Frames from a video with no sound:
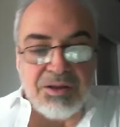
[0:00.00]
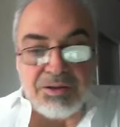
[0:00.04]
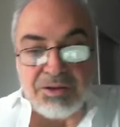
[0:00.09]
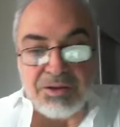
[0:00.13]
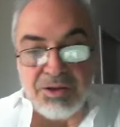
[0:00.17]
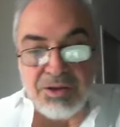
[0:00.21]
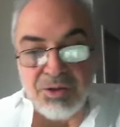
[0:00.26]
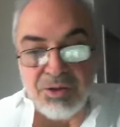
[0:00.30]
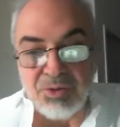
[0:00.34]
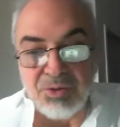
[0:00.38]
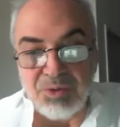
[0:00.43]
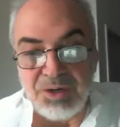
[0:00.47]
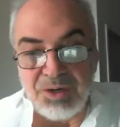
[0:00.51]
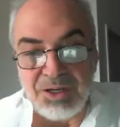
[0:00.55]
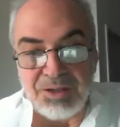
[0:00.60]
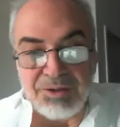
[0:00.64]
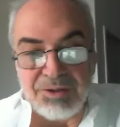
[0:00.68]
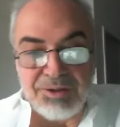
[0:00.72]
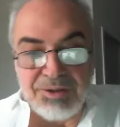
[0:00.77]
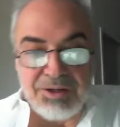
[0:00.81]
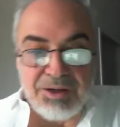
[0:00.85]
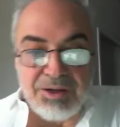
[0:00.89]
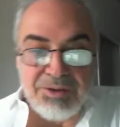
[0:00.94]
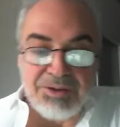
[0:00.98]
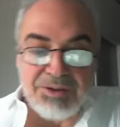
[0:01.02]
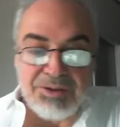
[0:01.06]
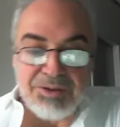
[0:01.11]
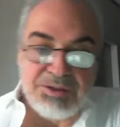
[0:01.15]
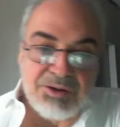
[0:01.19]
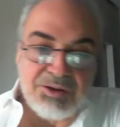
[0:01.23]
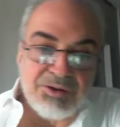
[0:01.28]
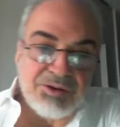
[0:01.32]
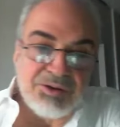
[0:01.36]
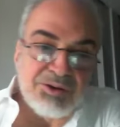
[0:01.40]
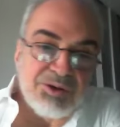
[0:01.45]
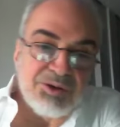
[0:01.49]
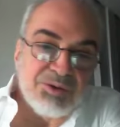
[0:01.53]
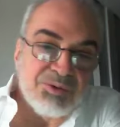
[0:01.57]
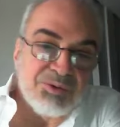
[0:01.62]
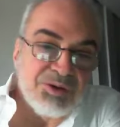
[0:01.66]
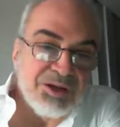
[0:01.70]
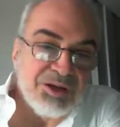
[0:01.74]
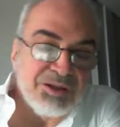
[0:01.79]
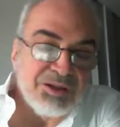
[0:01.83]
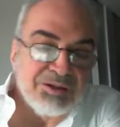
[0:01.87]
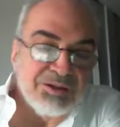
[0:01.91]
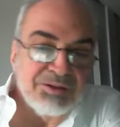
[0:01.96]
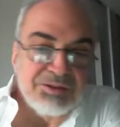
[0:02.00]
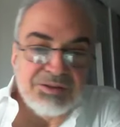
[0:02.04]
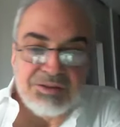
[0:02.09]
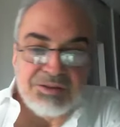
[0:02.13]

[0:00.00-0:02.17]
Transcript: go well and how they don't go well